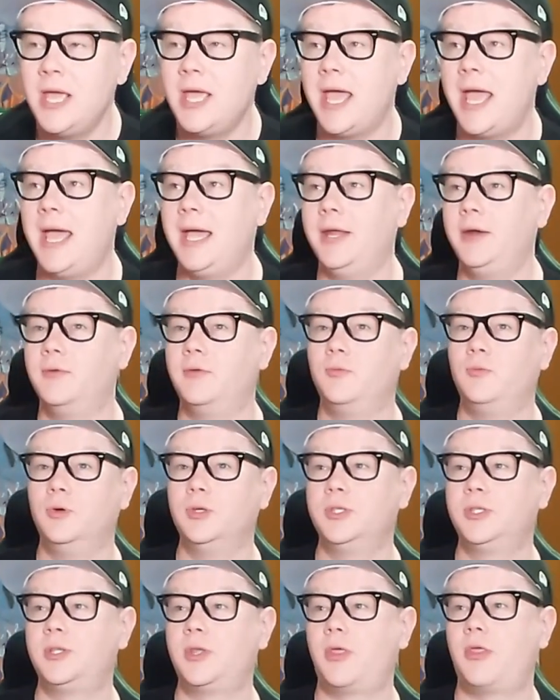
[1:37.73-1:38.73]
and
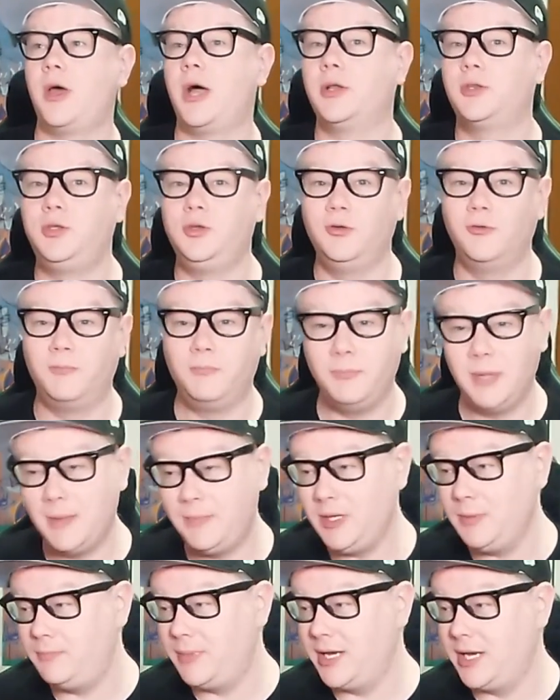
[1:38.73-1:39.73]
was thought to have
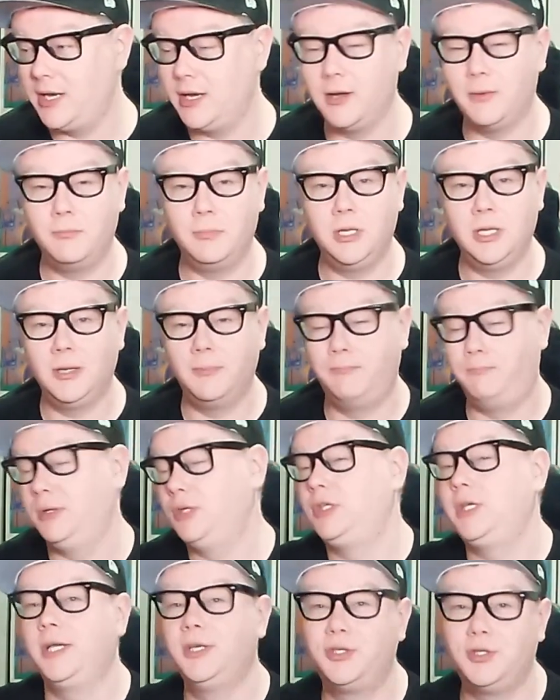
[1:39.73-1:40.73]
maybe been in a
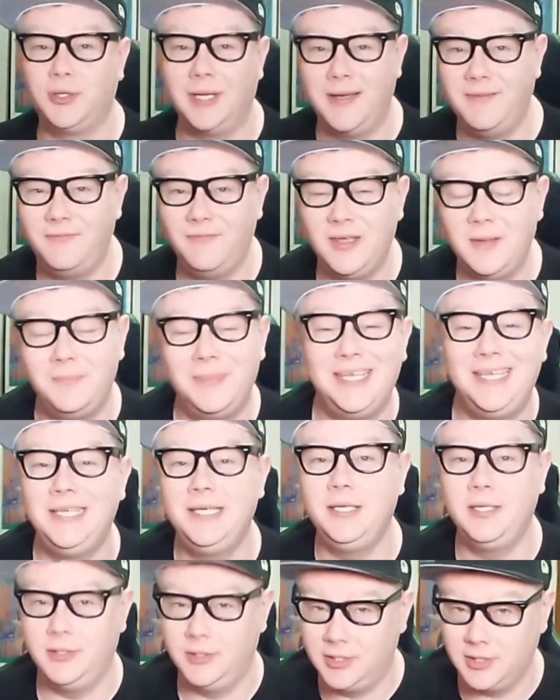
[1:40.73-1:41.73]
potential
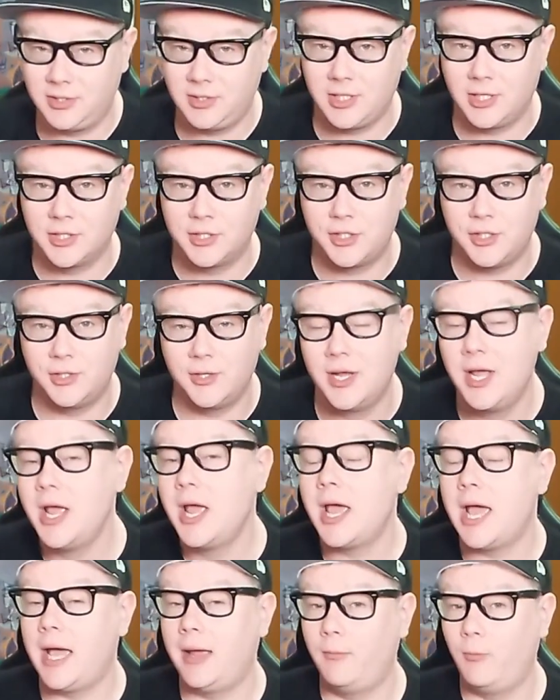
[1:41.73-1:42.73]
MVP discussion
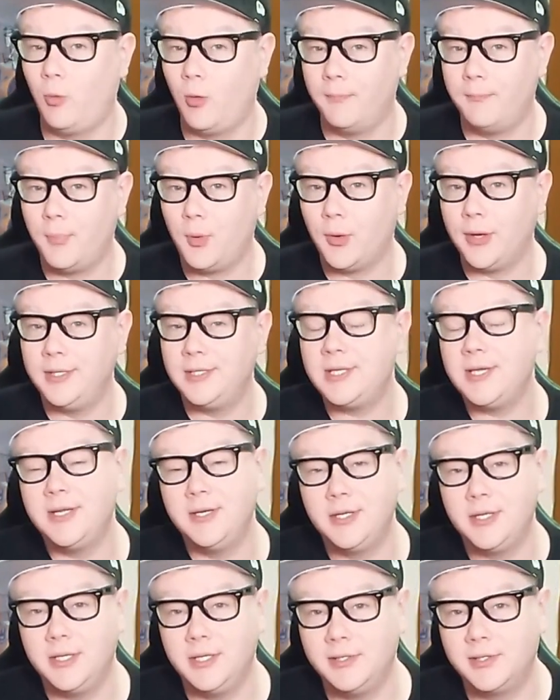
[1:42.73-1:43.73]
at one point in
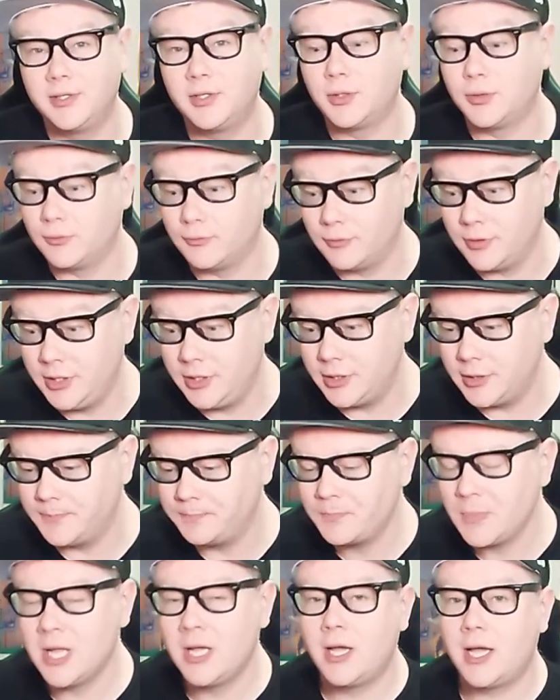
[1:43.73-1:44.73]
his career.
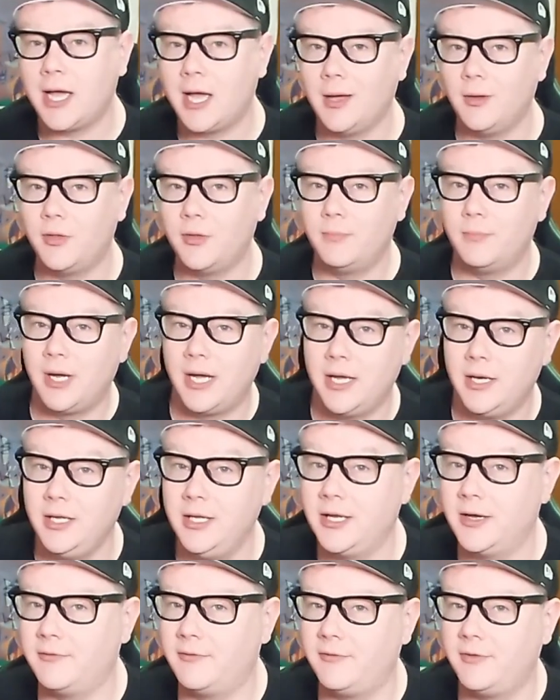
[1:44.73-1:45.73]
How the mighty
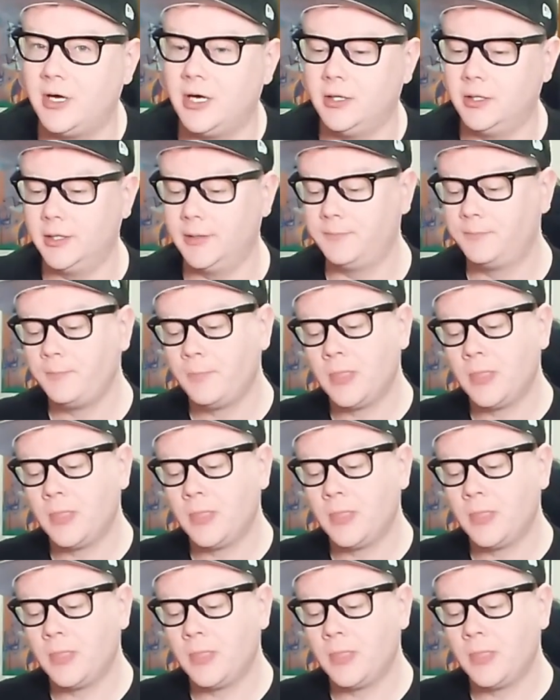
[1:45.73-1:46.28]
have fallen.